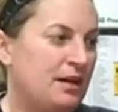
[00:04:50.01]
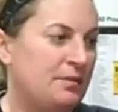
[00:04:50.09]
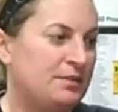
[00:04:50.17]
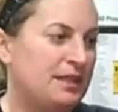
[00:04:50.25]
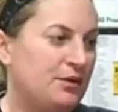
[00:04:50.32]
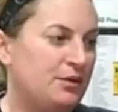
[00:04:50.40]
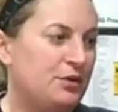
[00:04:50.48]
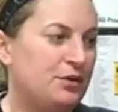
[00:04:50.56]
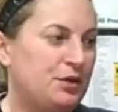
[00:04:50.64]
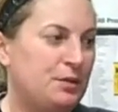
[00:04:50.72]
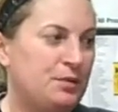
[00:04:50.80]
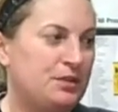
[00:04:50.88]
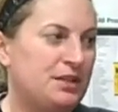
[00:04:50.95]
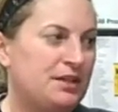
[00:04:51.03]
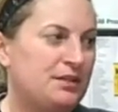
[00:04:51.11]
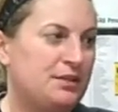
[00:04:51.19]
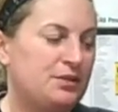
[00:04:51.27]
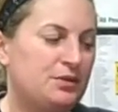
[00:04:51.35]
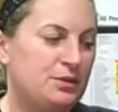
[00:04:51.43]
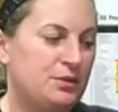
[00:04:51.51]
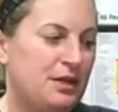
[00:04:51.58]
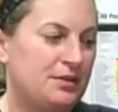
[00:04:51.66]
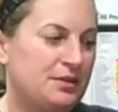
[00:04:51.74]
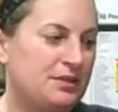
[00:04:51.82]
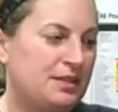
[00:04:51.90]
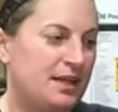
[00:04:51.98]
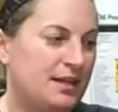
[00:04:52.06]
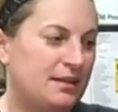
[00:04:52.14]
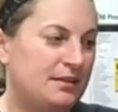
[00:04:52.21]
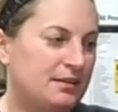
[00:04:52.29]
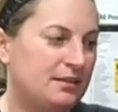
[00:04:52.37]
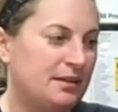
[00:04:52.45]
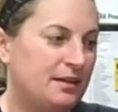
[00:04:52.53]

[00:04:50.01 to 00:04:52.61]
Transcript: down to 30% in 2010.